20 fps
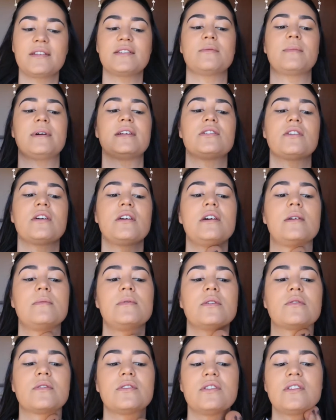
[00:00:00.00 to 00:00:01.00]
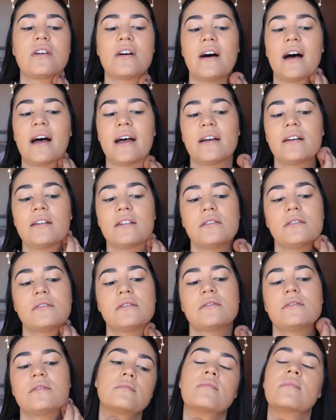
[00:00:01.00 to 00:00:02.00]
this on my top, I'll die.
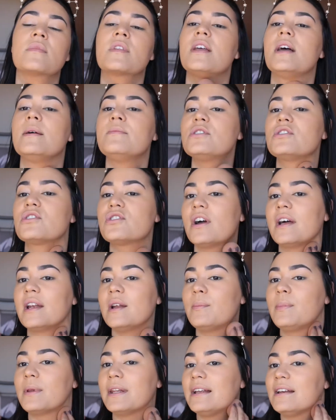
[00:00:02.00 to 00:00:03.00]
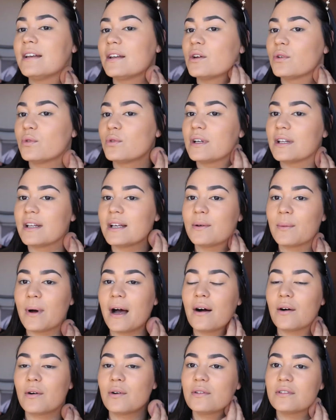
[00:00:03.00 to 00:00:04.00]
I'm just trying to blend it really
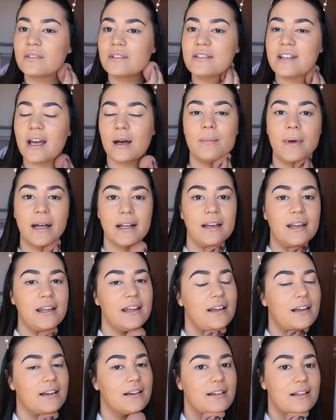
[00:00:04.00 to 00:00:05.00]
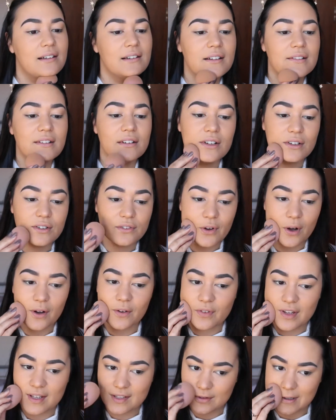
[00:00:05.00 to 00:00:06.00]
well down my neck for
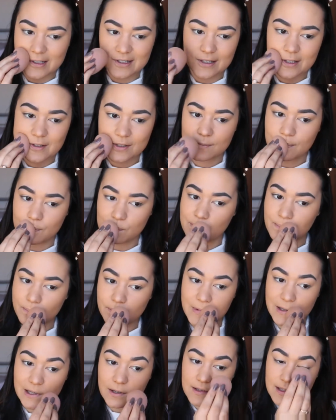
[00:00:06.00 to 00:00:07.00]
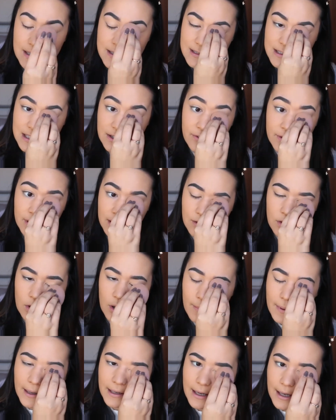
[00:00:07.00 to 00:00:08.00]
obvious reasons because it's definitely
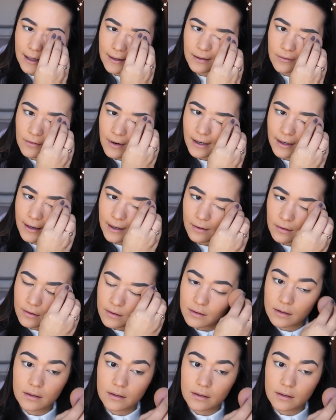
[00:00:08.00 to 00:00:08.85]
not my colour right now.